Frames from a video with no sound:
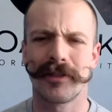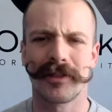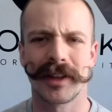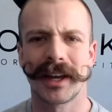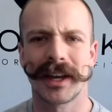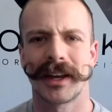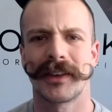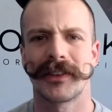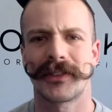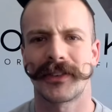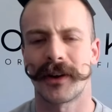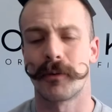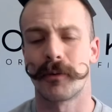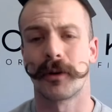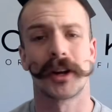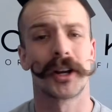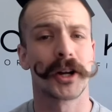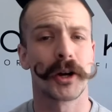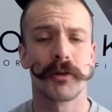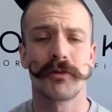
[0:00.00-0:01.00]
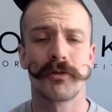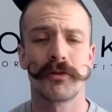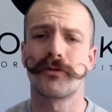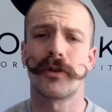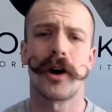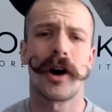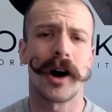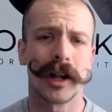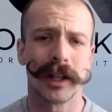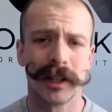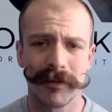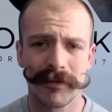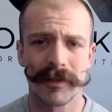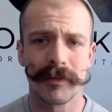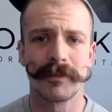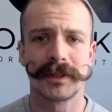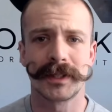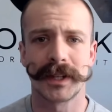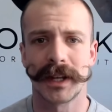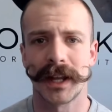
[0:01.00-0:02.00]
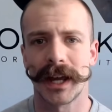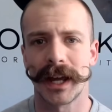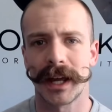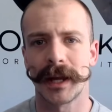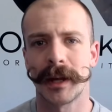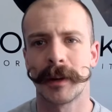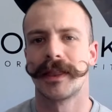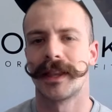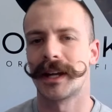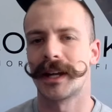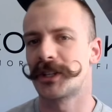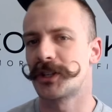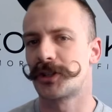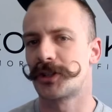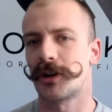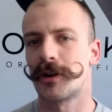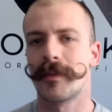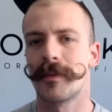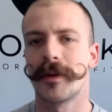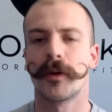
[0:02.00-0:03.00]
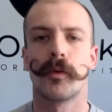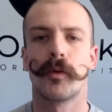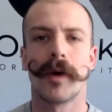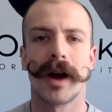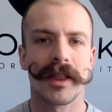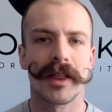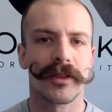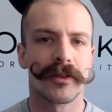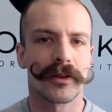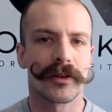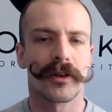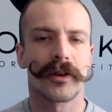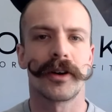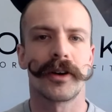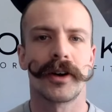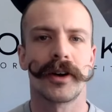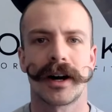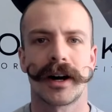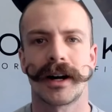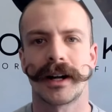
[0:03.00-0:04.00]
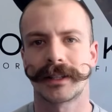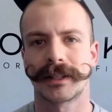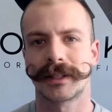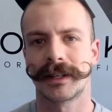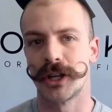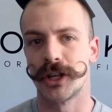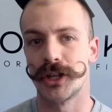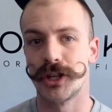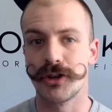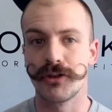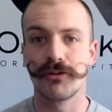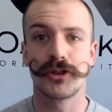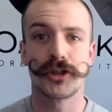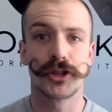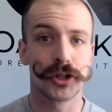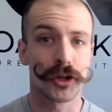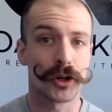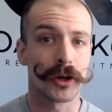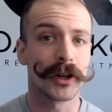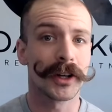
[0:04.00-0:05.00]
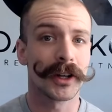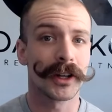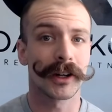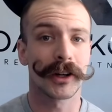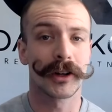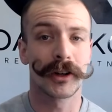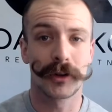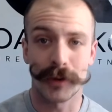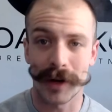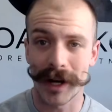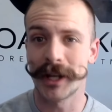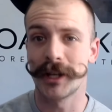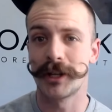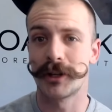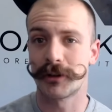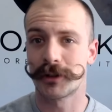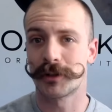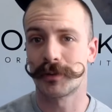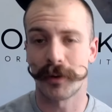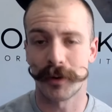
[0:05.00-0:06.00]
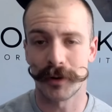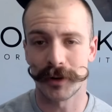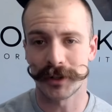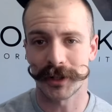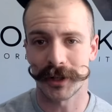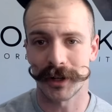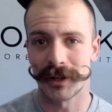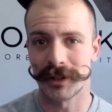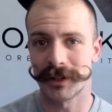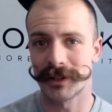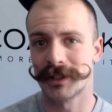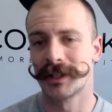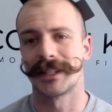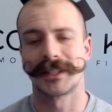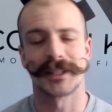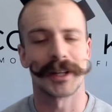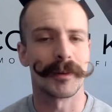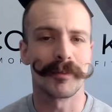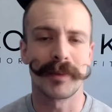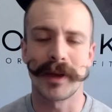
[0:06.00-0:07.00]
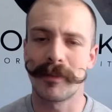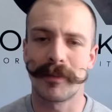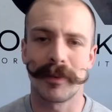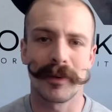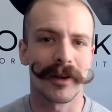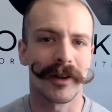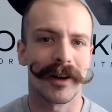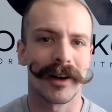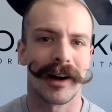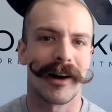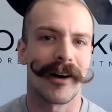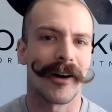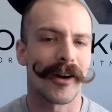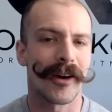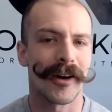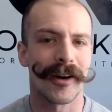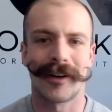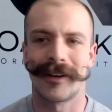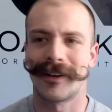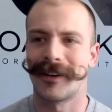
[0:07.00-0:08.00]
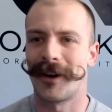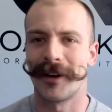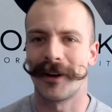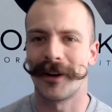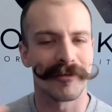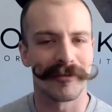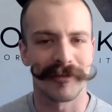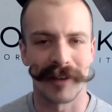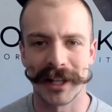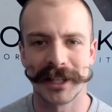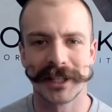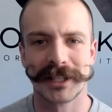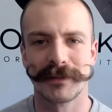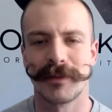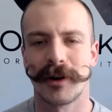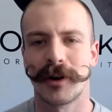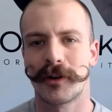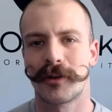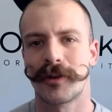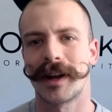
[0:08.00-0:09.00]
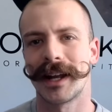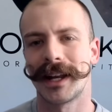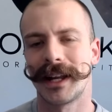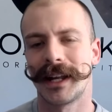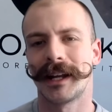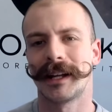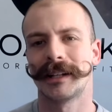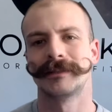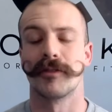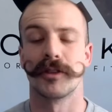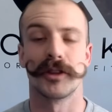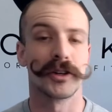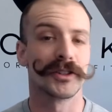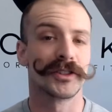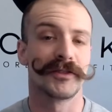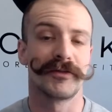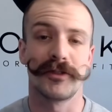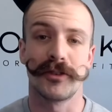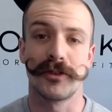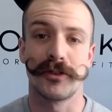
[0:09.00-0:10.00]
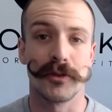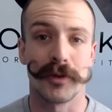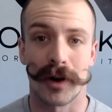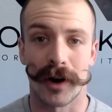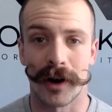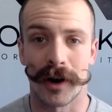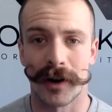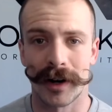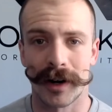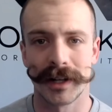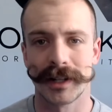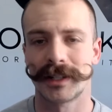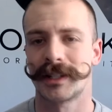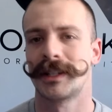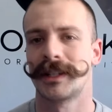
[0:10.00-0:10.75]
things, and we're going to go through all of them today, that determine whether or not you should grade your sports cards. Some people are on the fence about grading. For those of you who aren't,